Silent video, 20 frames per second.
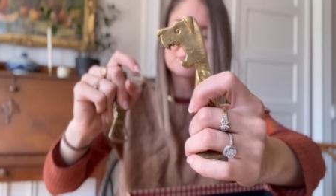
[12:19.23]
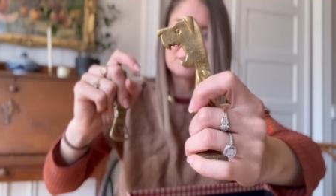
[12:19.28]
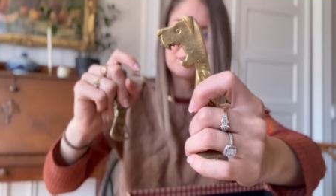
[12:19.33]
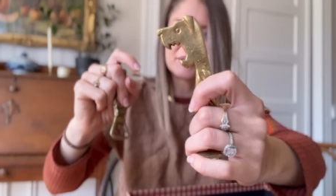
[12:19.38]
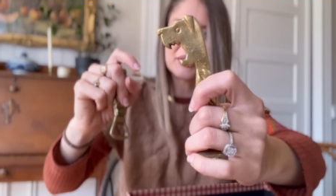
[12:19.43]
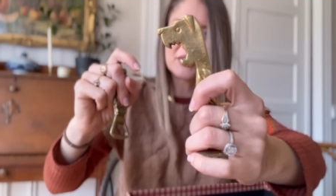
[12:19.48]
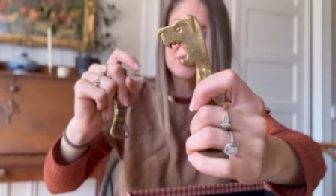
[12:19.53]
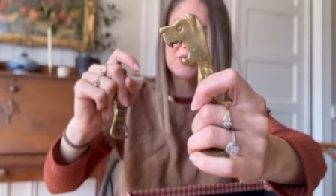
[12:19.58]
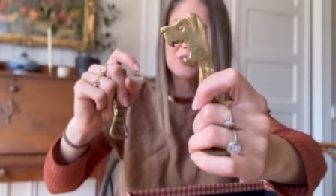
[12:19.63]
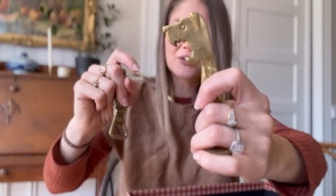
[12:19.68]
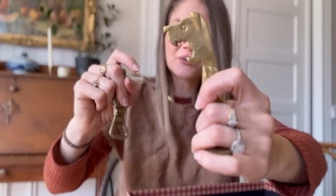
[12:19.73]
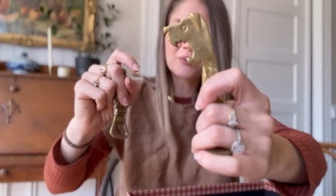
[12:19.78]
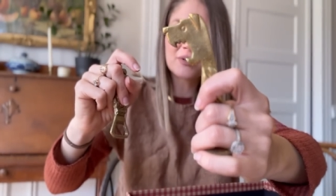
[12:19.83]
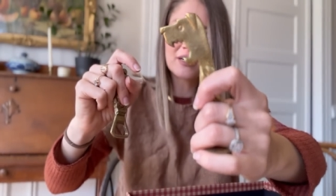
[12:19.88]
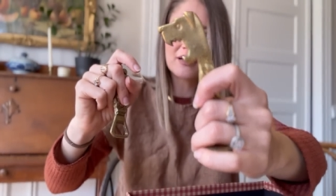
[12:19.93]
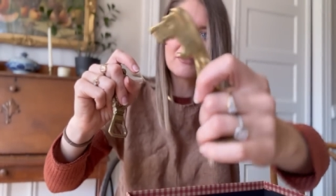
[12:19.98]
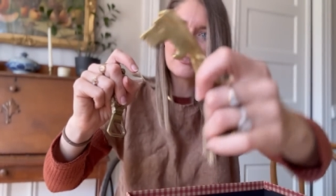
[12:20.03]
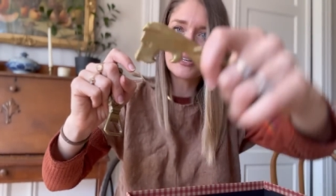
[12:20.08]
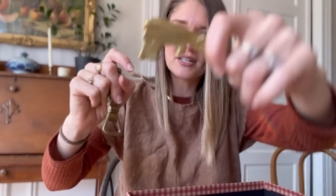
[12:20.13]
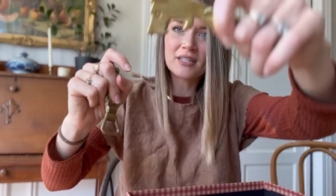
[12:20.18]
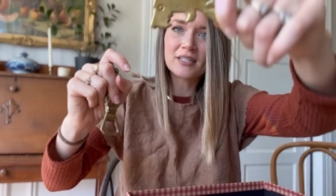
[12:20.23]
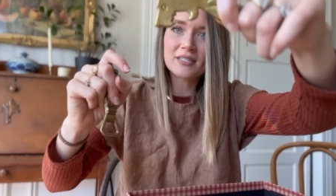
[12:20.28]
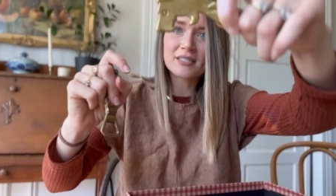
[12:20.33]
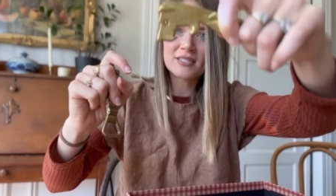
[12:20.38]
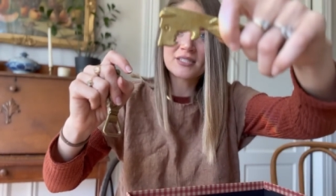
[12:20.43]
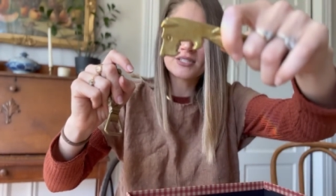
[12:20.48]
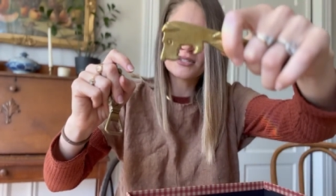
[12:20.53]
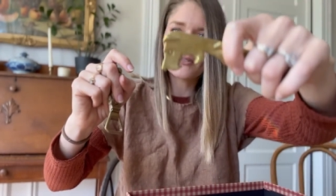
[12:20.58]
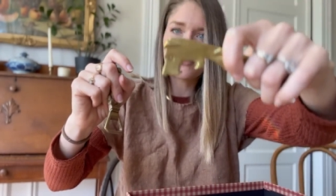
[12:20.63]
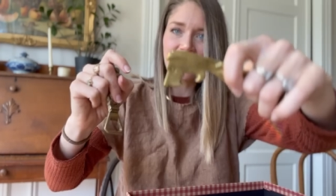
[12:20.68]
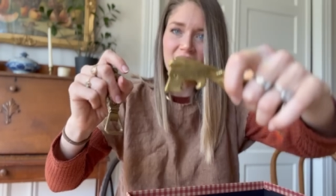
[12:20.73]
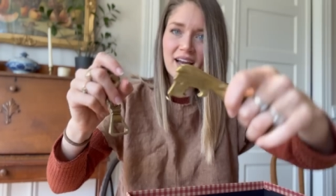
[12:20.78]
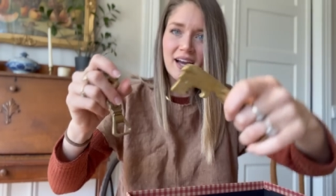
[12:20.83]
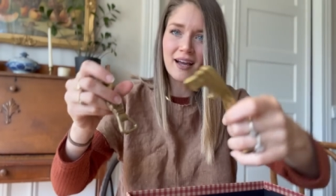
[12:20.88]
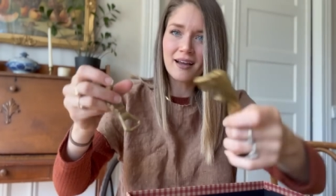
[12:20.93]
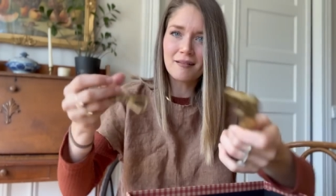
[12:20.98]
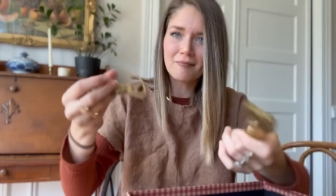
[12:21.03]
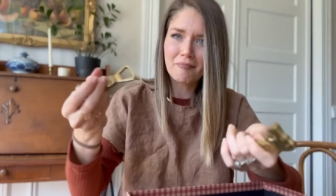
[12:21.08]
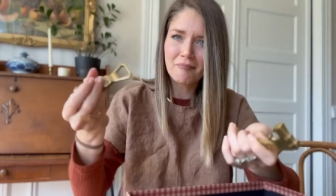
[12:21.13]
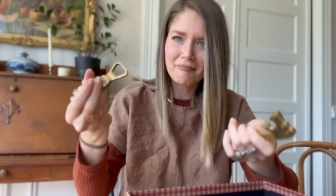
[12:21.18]
beer or whatever and just do
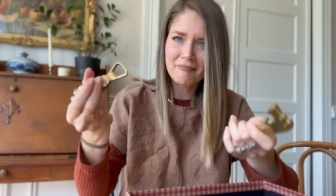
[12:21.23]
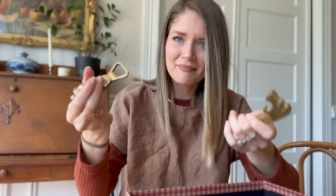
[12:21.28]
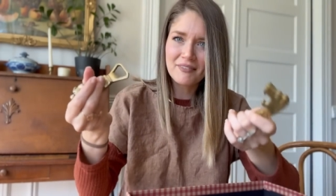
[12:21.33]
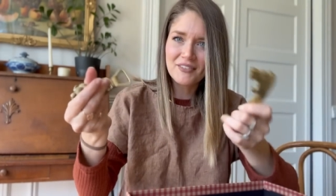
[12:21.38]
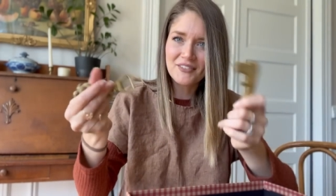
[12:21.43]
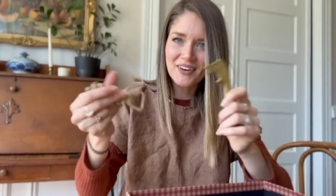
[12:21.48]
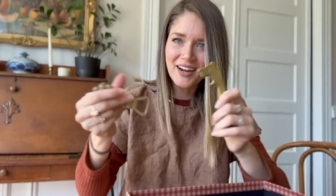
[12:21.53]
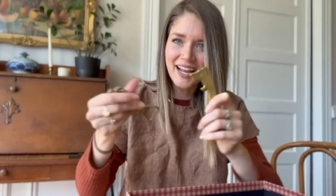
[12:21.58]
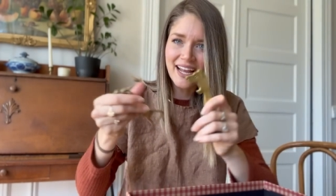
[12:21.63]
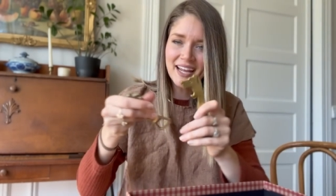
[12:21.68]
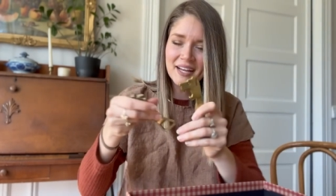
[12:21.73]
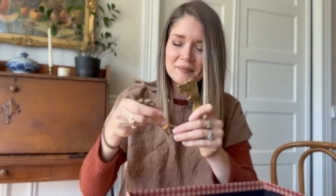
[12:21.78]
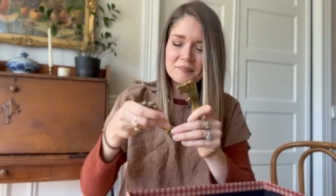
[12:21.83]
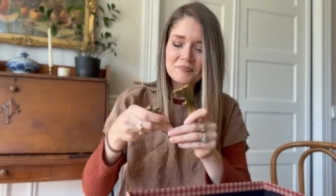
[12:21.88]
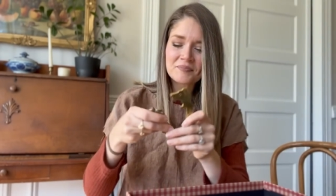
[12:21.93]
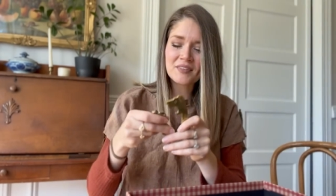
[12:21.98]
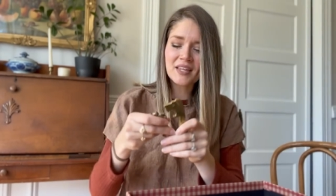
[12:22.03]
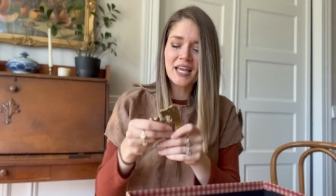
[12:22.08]
that, right?